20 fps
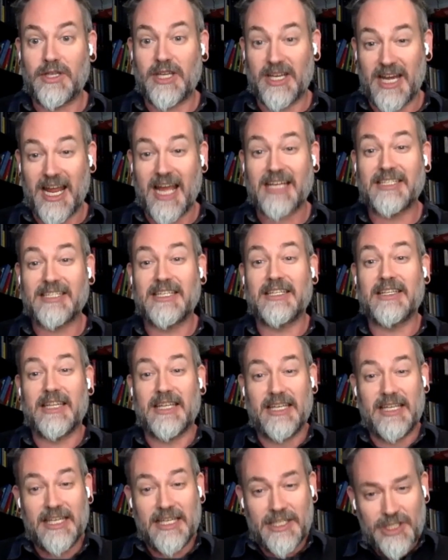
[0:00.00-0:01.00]
connecting
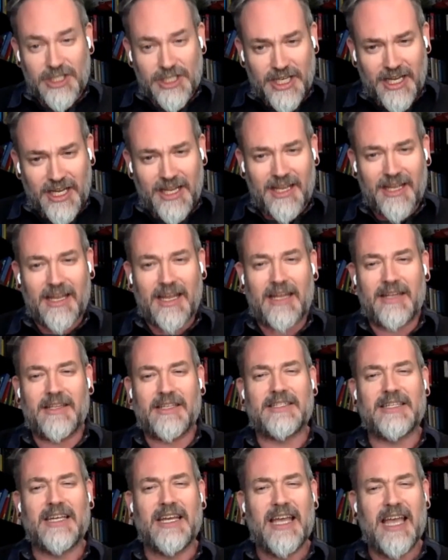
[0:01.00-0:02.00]
the I Ching and
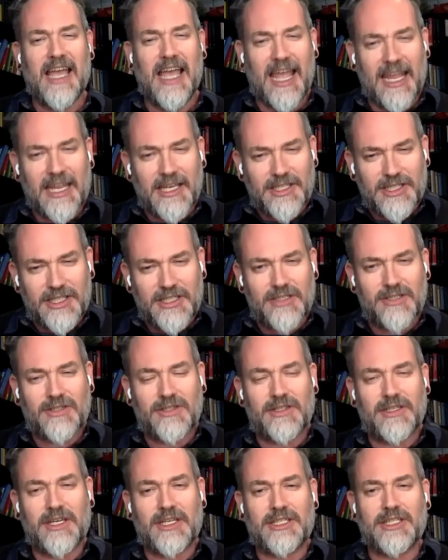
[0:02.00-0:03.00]
this ancient
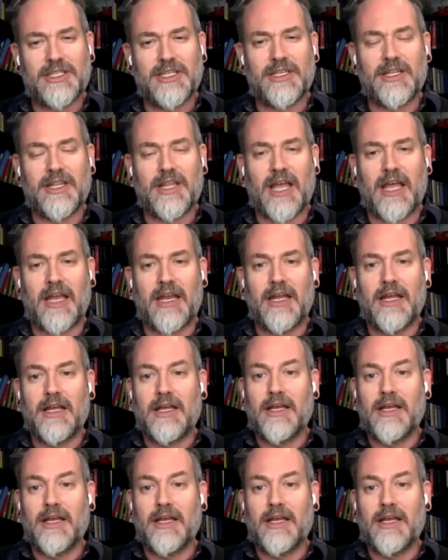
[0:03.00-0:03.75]
tradition that,